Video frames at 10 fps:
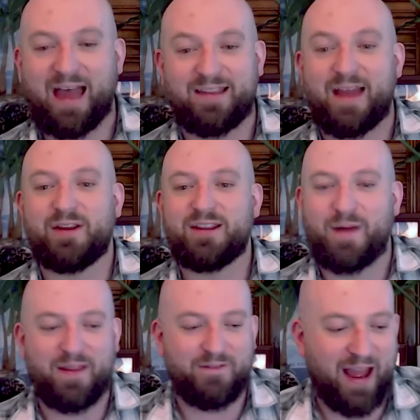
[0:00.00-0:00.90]
evidenced
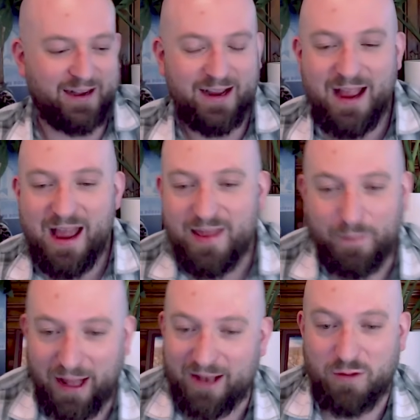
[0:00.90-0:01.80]
by the fact the
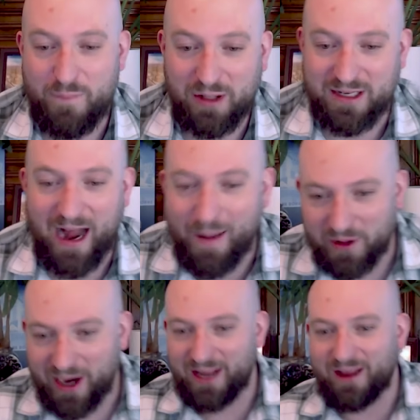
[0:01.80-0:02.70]
plants were built and
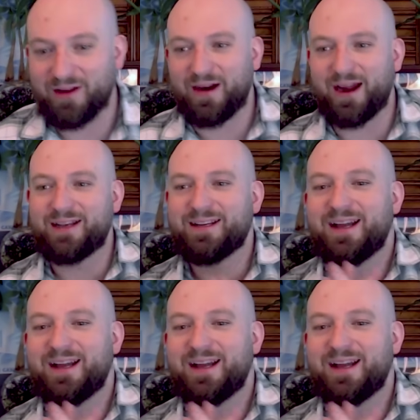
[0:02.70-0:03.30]
operating, right?